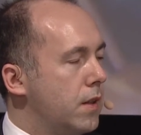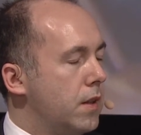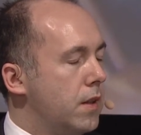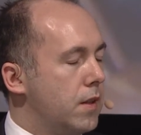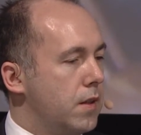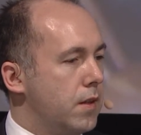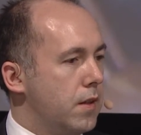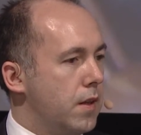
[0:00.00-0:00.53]

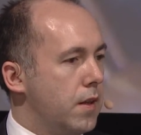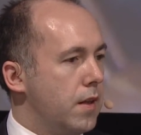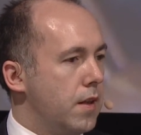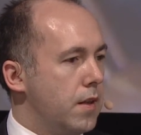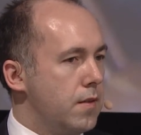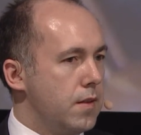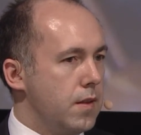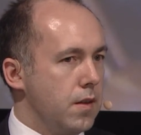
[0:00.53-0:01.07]
And
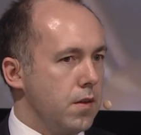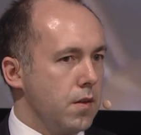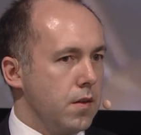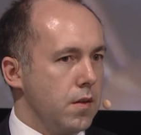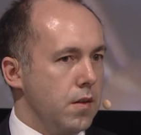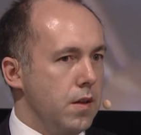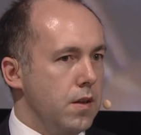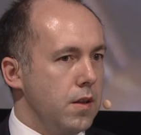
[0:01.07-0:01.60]
I think
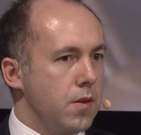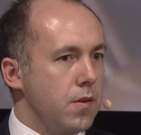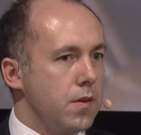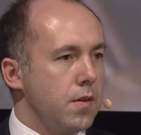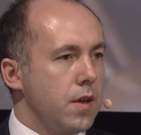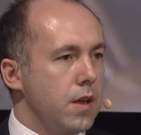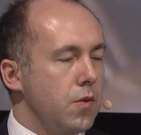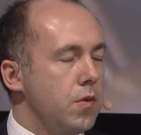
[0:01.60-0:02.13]

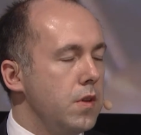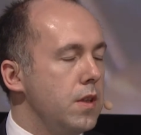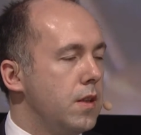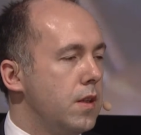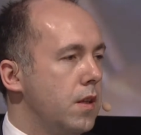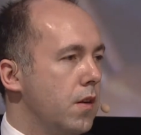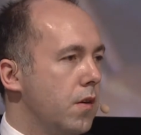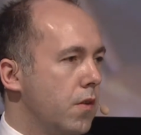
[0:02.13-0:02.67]
interest
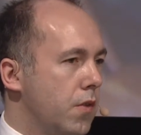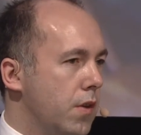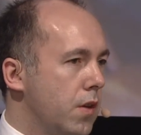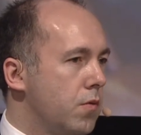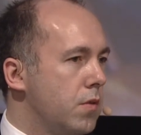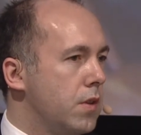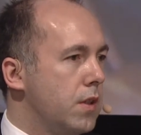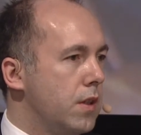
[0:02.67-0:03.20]
liquidity on the
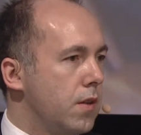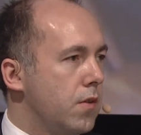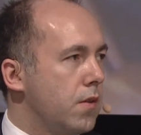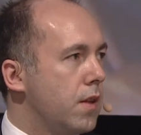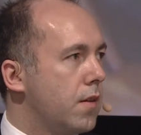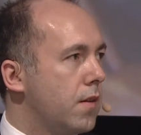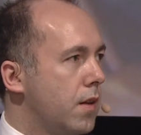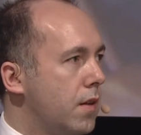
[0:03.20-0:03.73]
equity and the
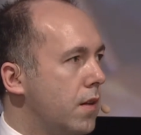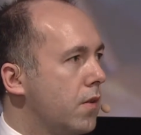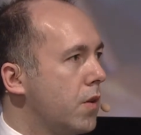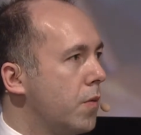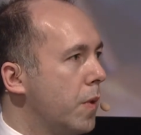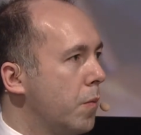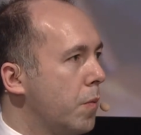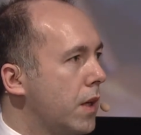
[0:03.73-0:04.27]
debt side is
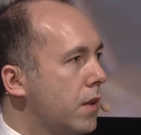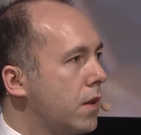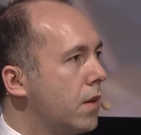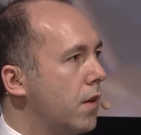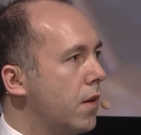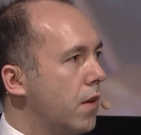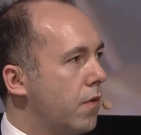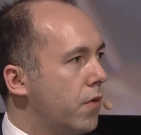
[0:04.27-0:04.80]
coming back
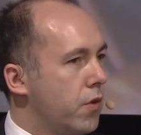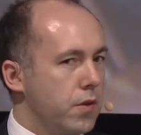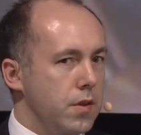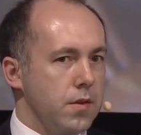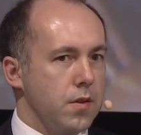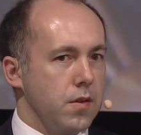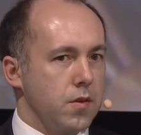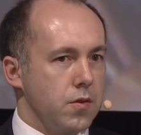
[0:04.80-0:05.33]
for
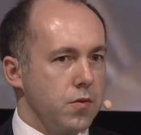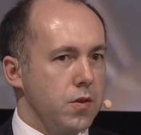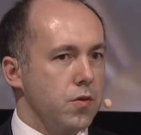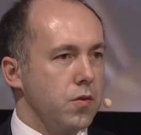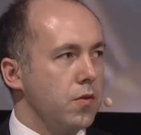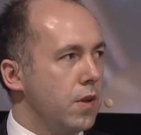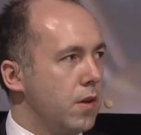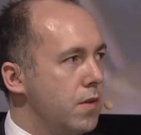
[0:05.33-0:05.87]
these countries.
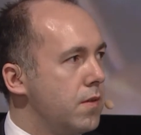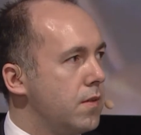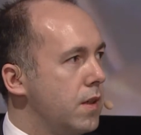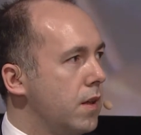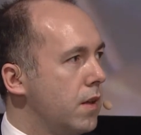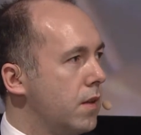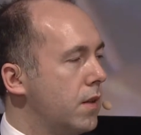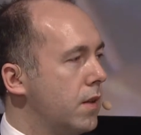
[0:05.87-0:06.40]
So there is
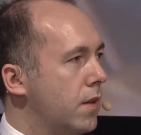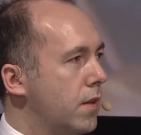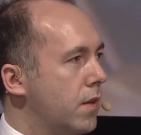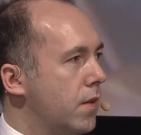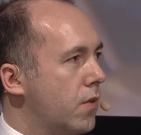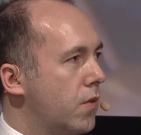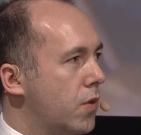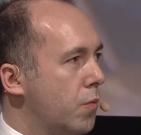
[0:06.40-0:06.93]
still
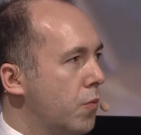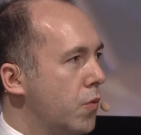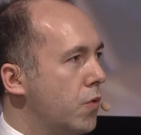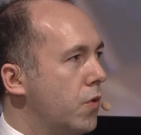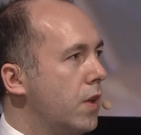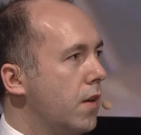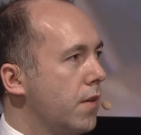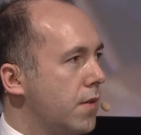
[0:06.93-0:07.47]
some
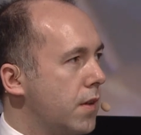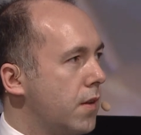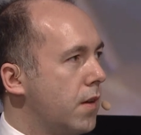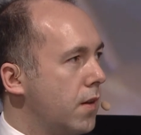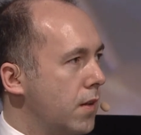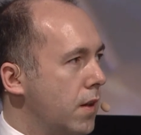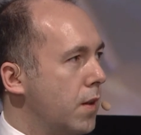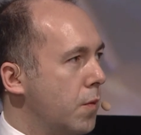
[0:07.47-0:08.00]
good deals there
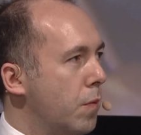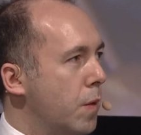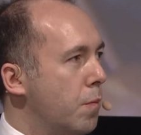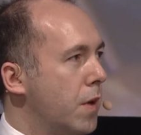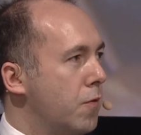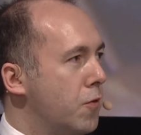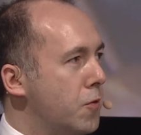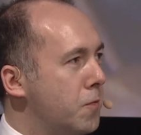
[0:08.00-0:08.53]
in
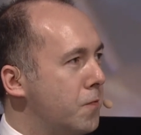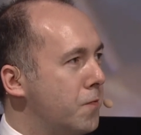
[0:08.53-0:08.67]
my view.